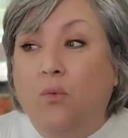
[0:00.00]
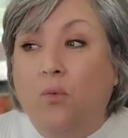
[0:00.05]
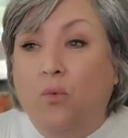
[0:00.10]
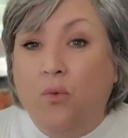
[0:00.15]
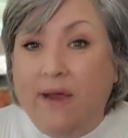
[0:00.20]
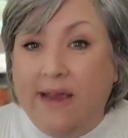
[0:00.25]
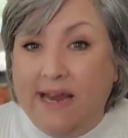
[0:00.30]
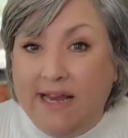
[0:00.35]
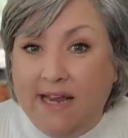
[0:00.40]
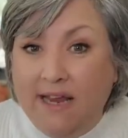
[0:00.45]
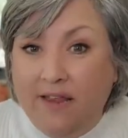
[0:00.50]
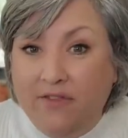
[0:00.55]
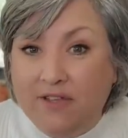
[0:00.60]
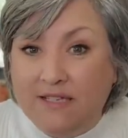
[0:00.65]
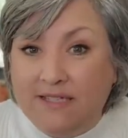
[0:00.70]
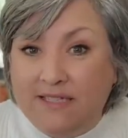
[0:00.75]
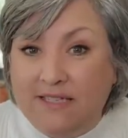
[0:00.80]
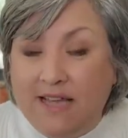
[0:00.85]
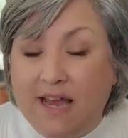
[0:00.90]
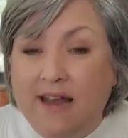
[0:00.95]
reading
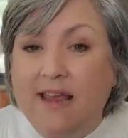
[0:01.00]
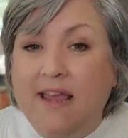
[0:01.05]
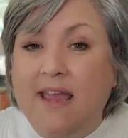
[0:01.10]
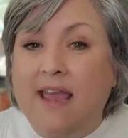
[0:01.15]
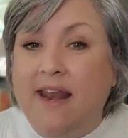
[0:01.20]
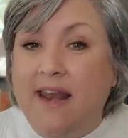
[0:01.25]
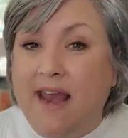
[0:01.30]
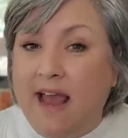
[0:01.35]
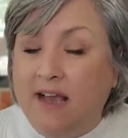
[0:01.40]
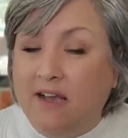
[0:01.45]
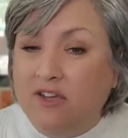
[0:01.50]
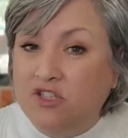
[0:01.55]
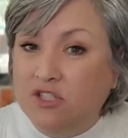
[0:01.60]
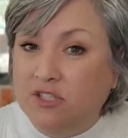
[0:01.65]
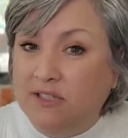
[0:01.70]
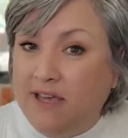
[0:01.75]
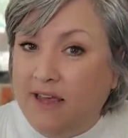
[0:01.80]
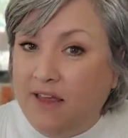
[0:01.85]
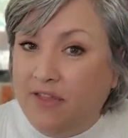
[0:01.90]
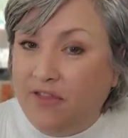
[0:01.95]
the study and
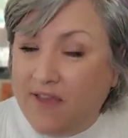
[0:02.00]
actually